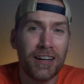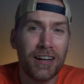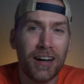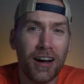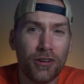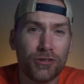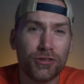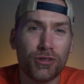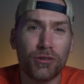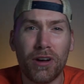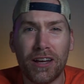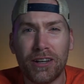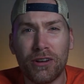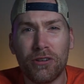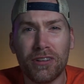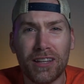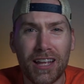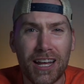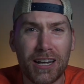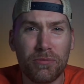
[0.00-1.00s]
Also, I
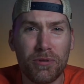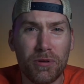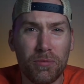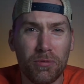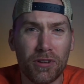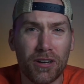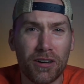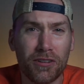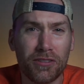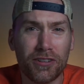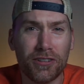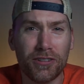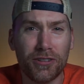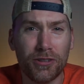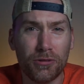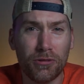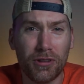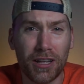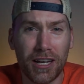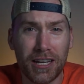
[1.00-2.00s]
know a lot of people out there
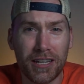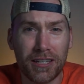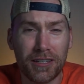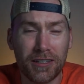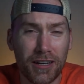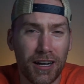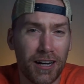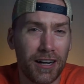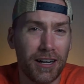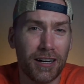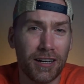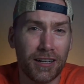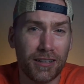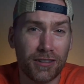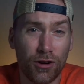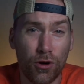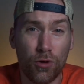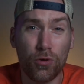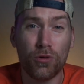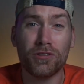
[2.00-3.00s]
do like
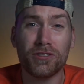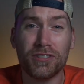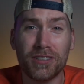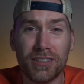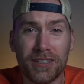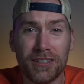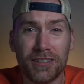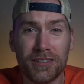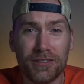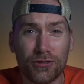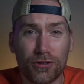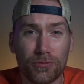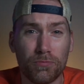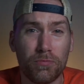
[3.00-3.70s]
courses or